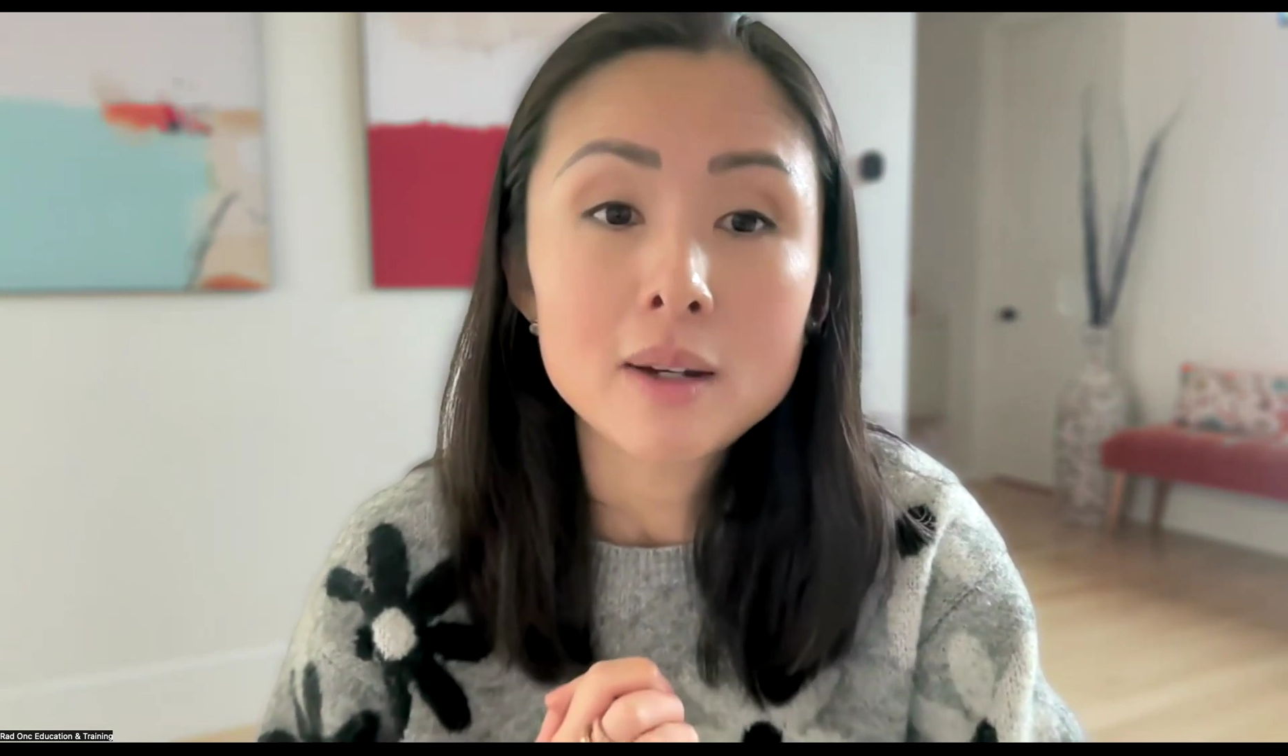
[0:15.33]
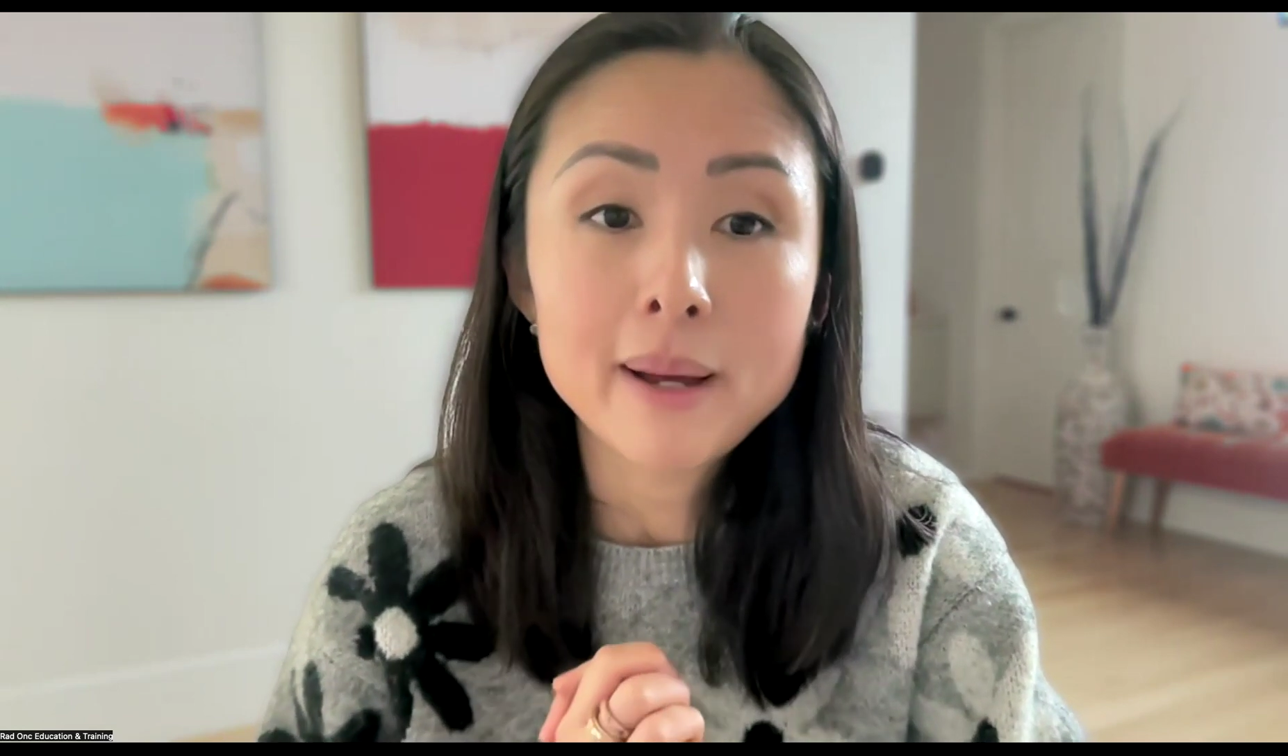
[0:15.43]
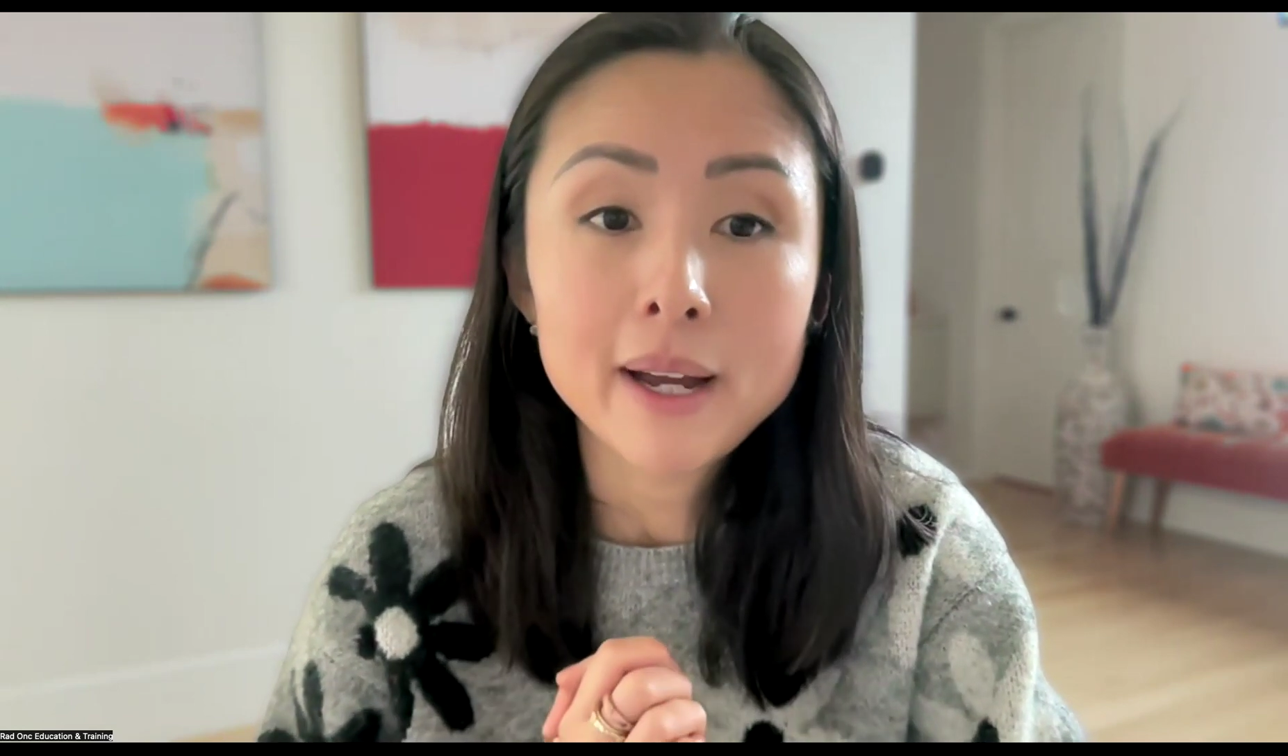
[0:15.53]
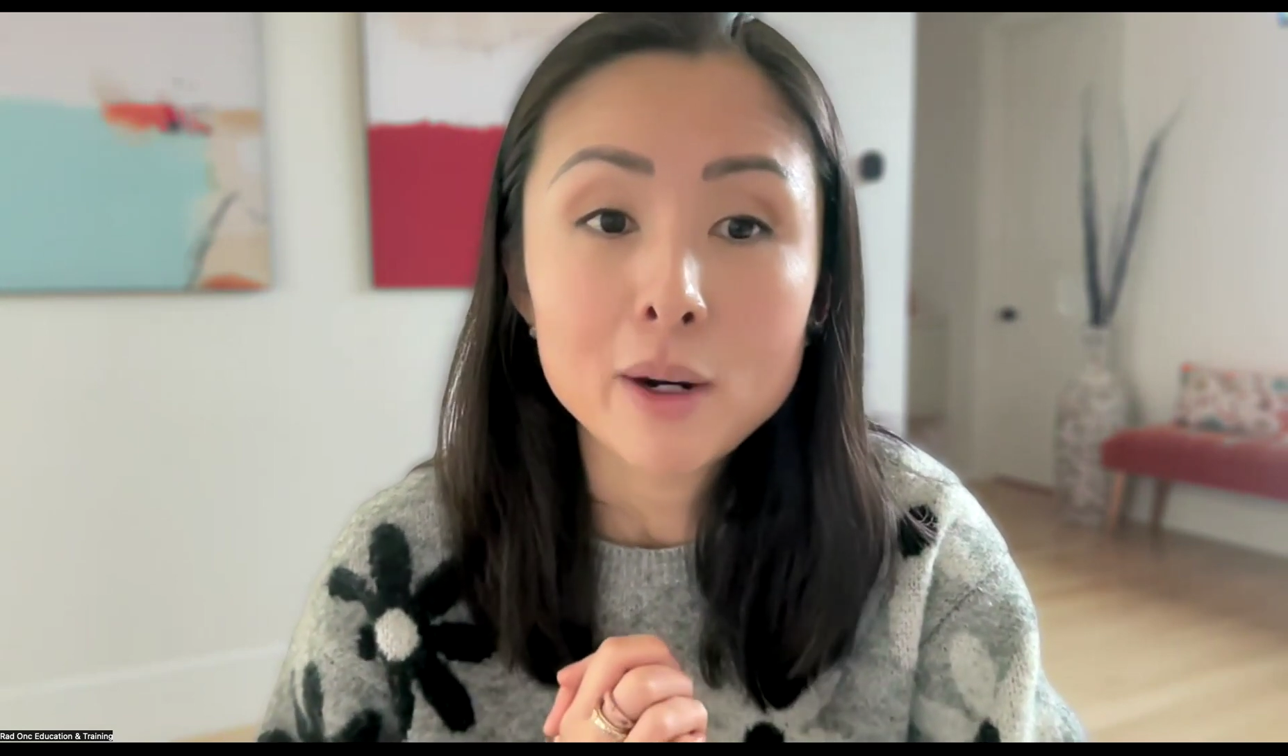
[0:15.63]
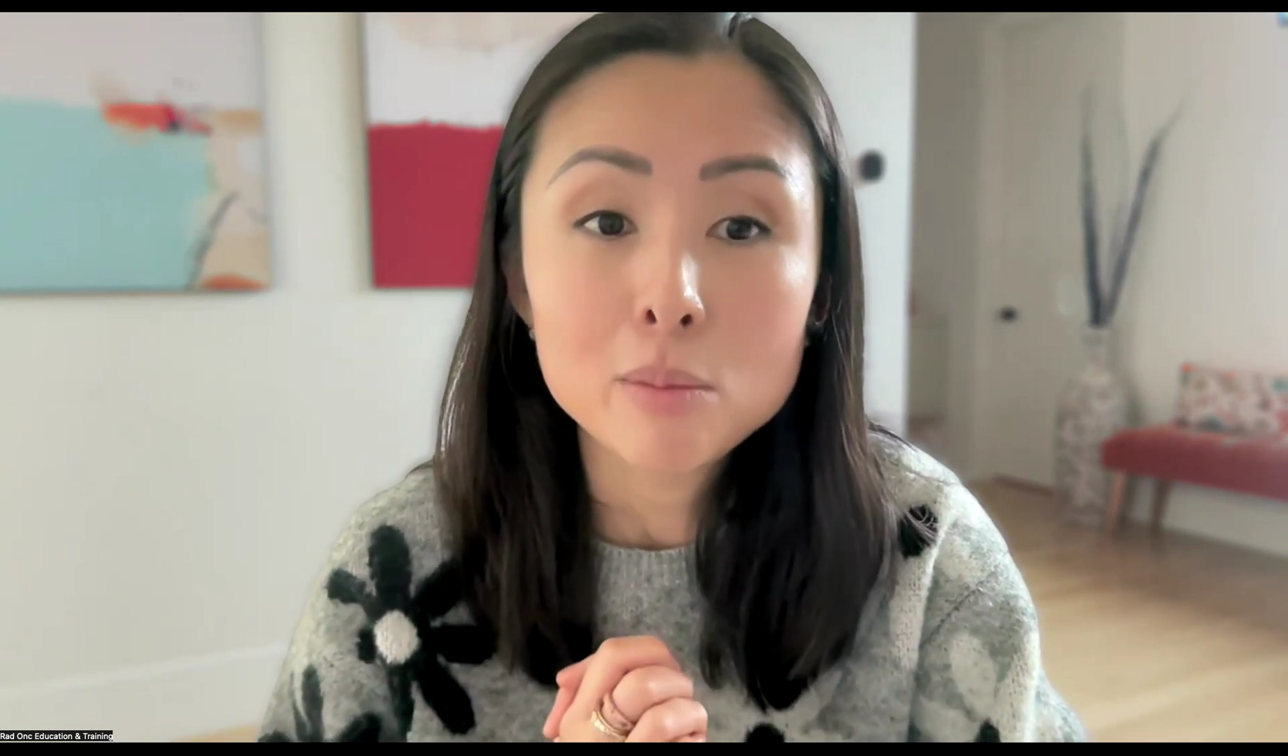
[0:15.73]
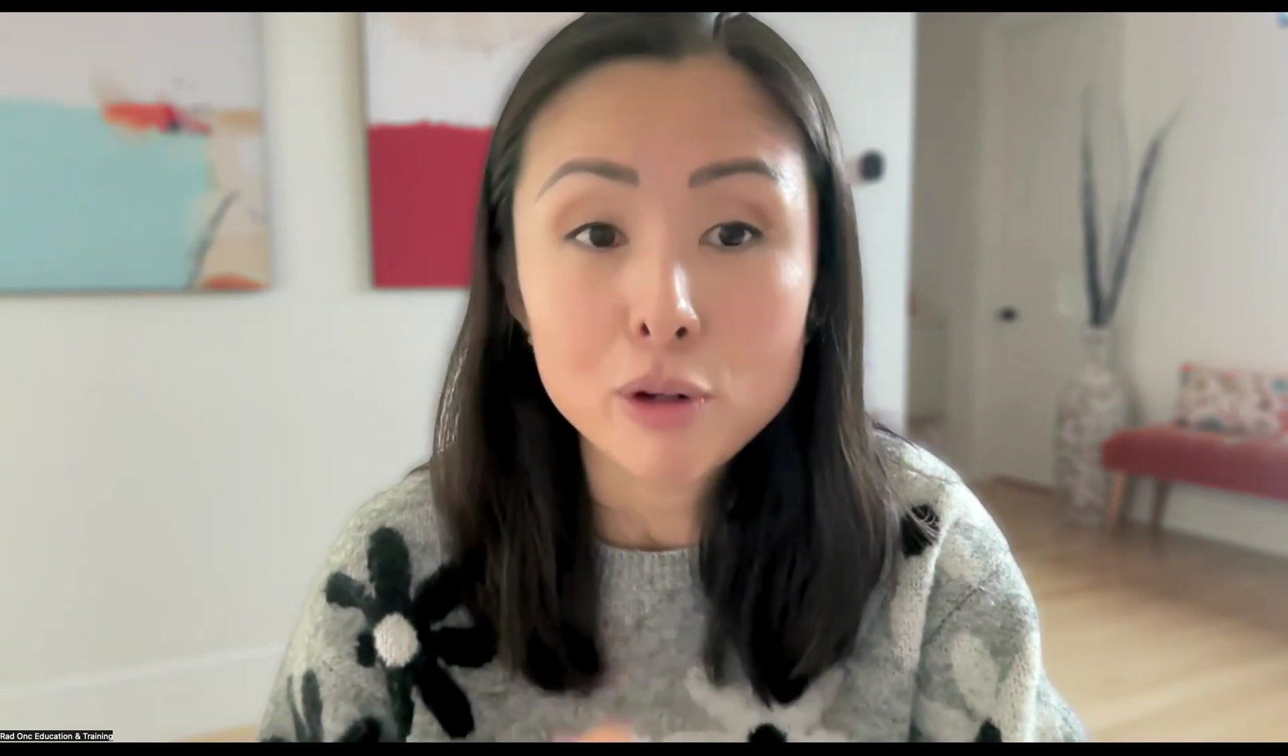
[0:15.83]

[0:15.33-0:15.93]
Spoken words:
about